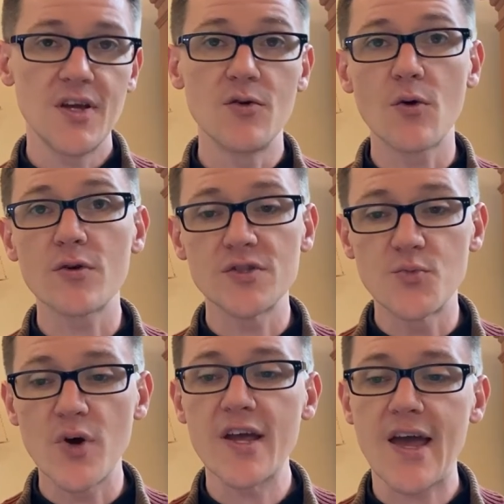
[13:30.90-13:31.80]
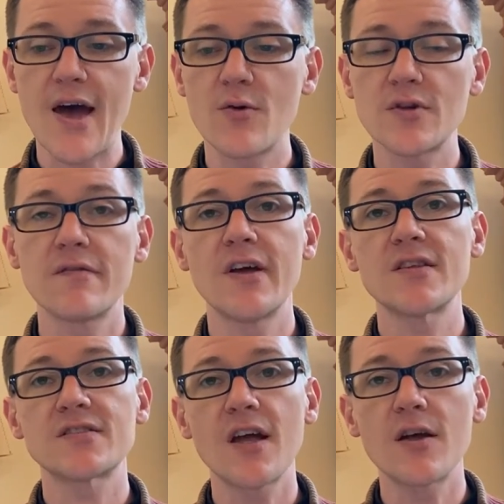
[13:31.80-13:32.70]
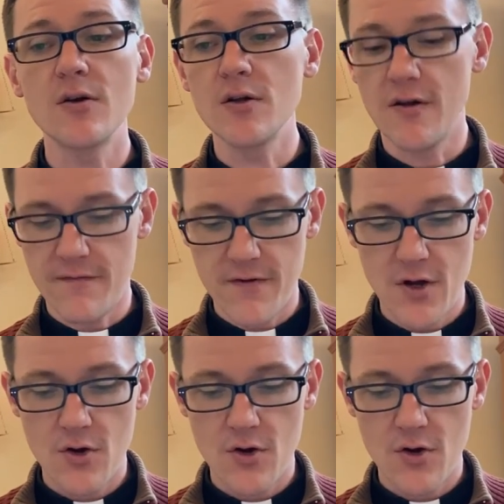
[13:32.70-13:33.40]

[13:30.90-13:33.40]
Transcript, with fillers: In order to break out of that cycle of